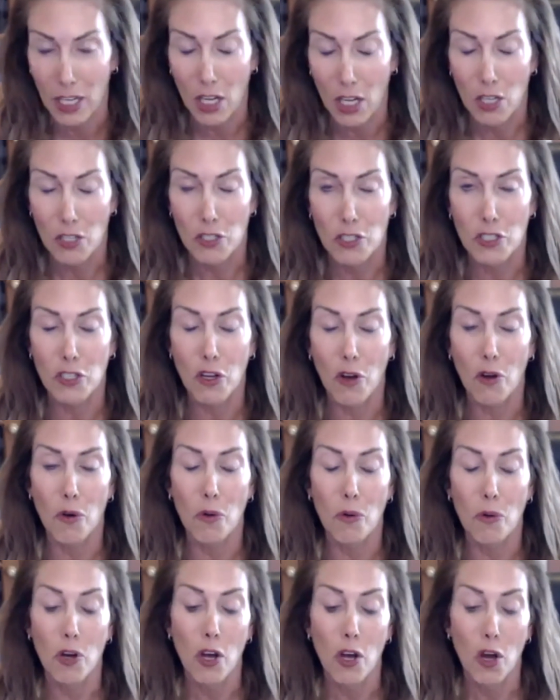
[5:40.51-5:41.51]

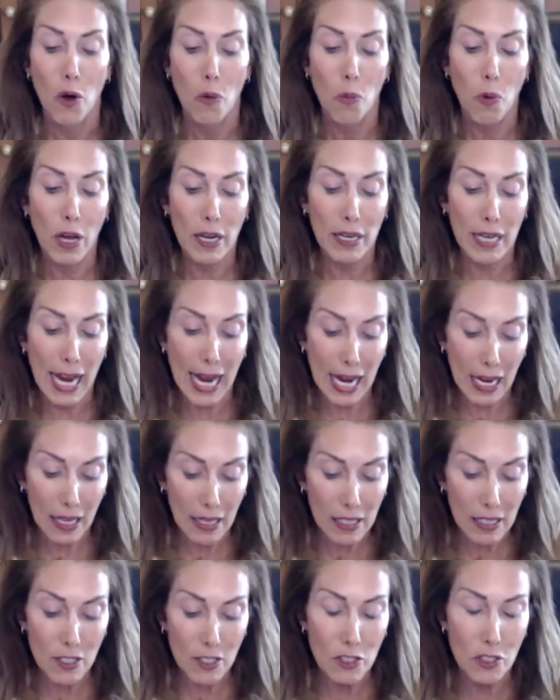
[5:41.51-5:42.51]
So what
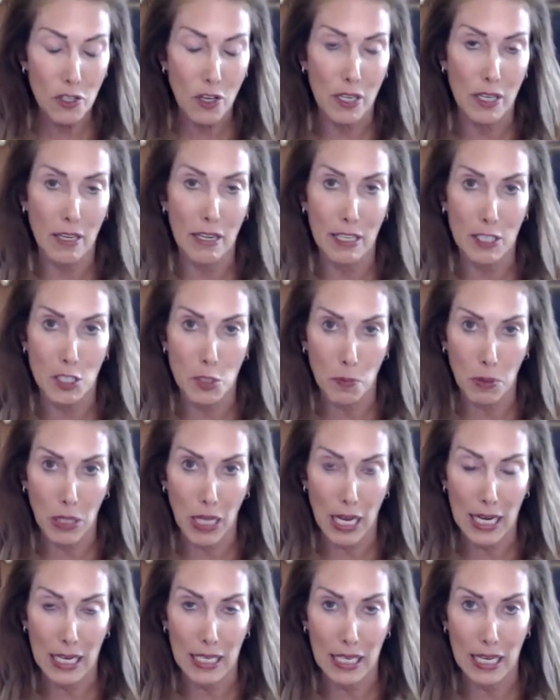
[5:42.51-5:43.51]
Alan is going to
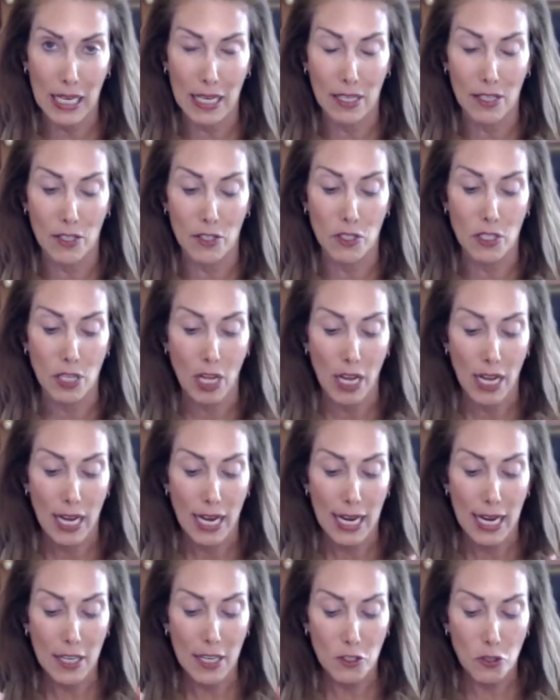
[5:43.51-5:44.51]
explain is
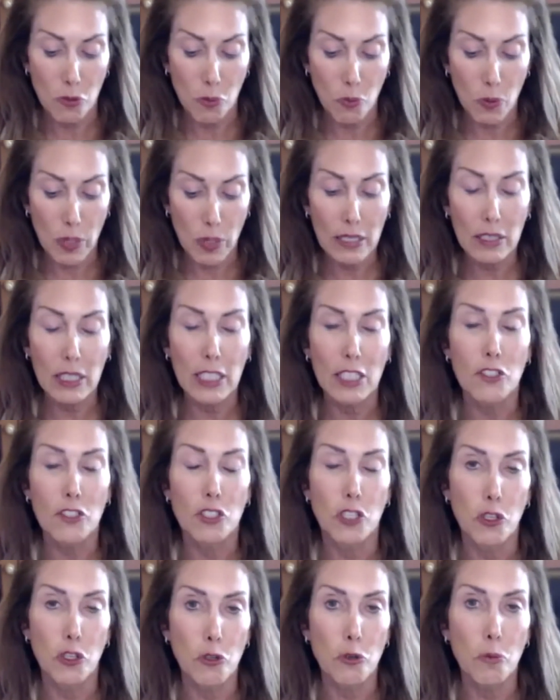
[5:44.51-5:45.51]
it's really
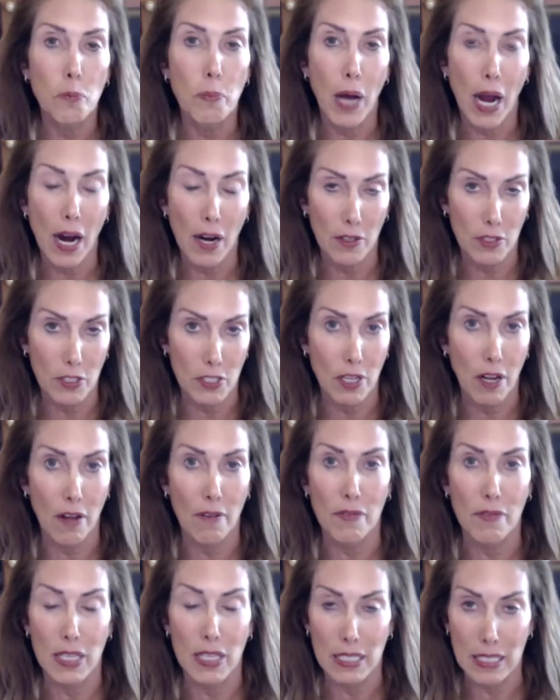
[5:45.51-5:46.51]
two parts
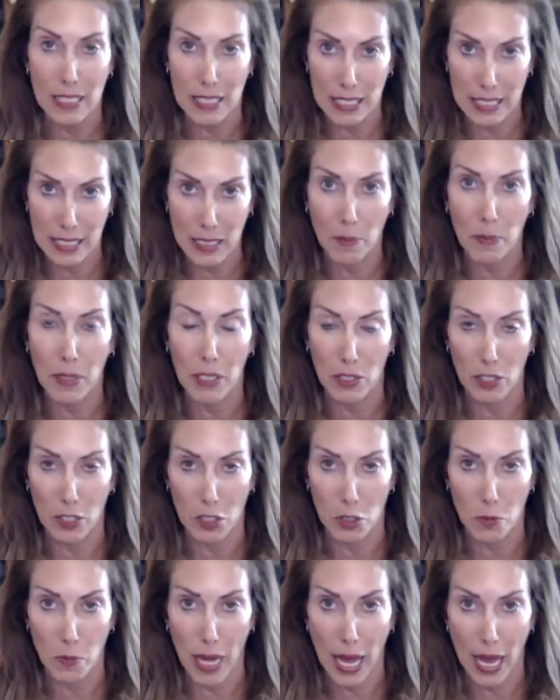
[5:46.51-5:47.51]
of this
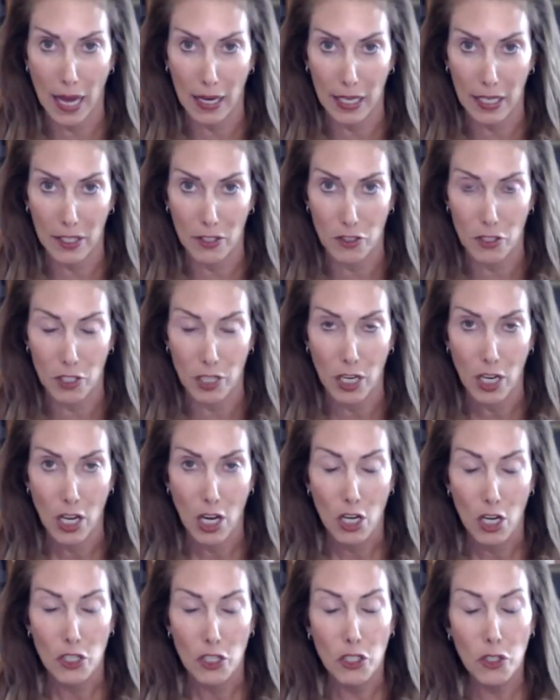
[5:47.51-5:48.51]
stimulus package.
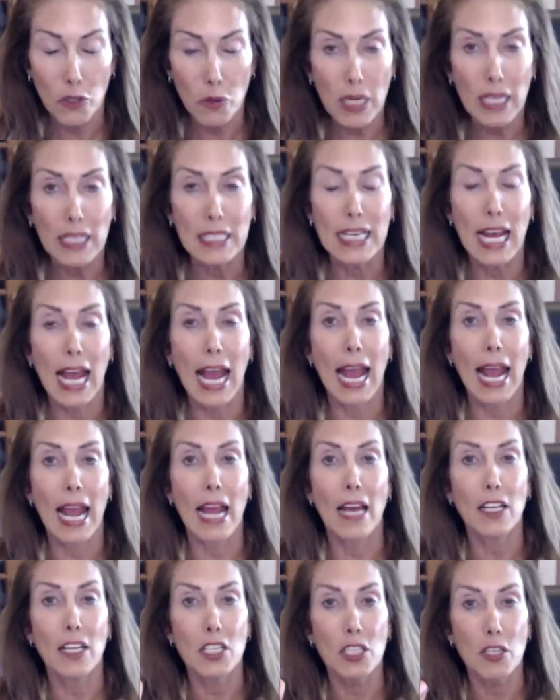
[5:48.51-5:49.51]
You get to
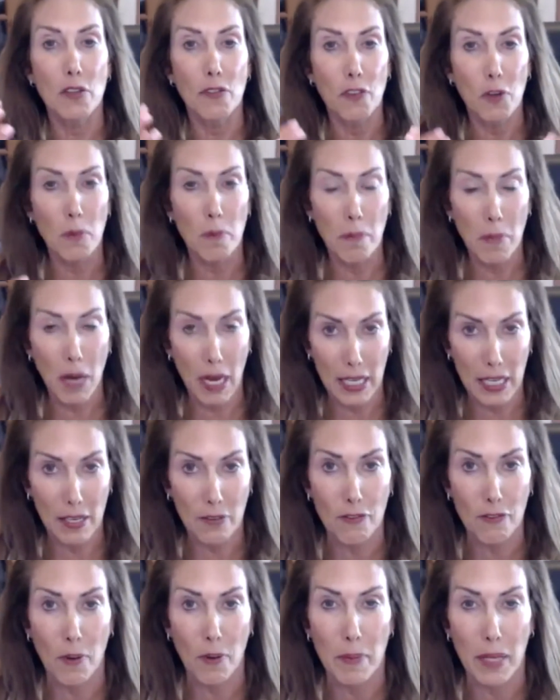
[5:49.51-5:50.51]
ask for money
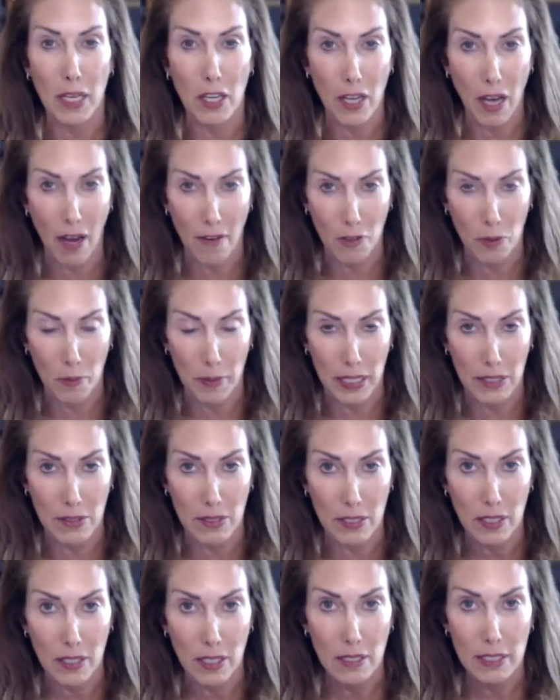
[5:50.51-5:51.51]
from the government
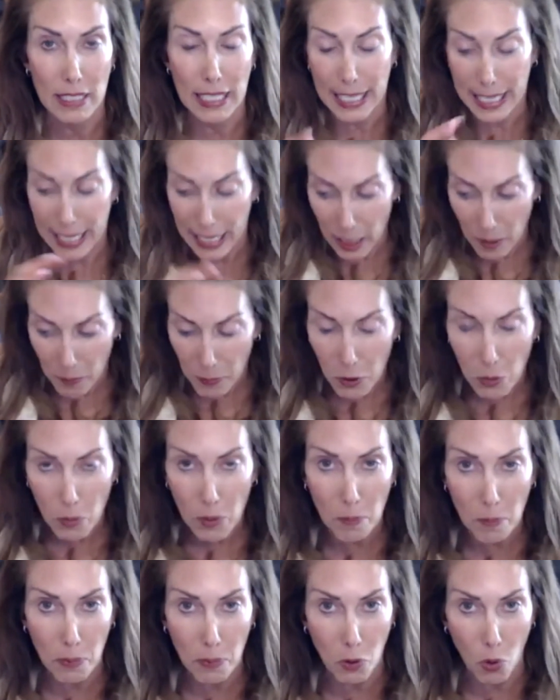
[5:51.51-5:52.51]
to keep you
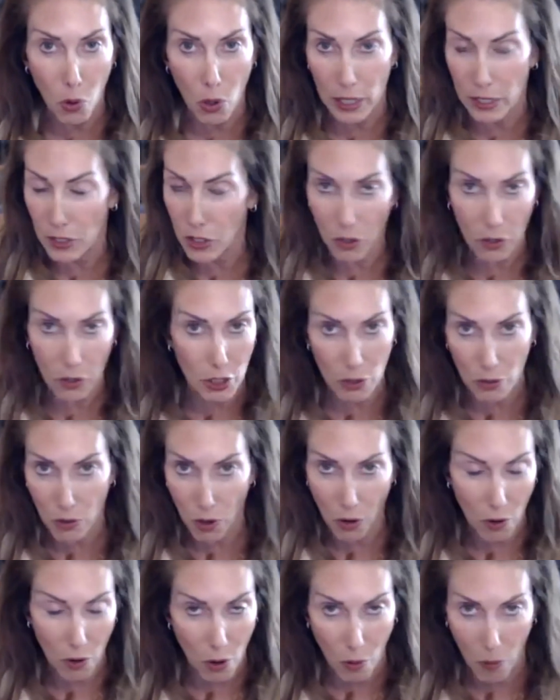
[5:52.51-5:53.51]
employed so you
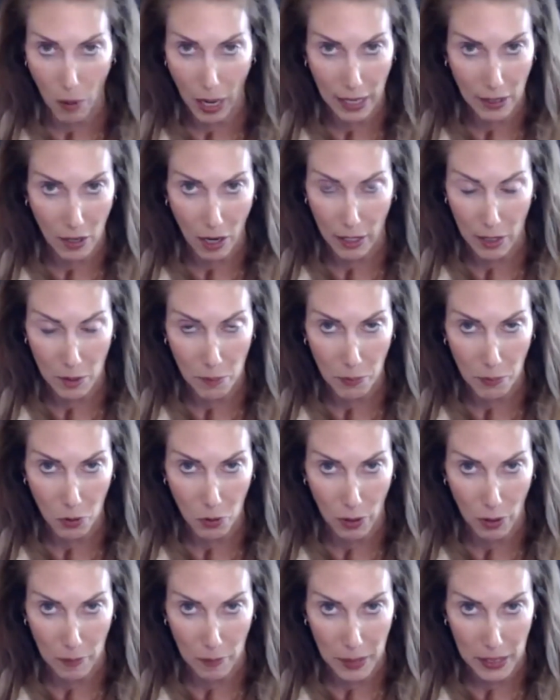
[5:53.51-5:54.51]
don't go on
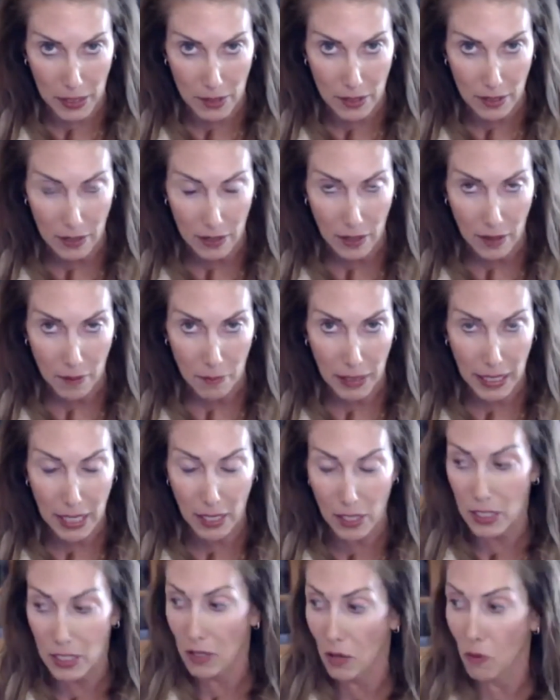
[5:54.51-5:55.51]
unemployment,
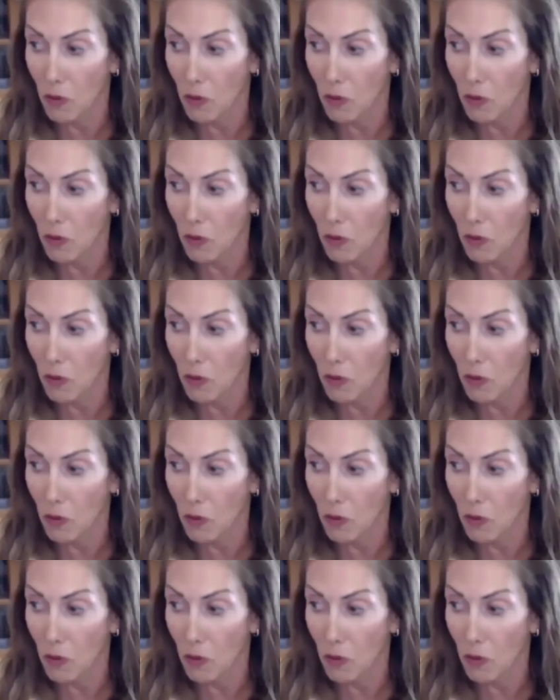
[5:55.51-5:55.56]
because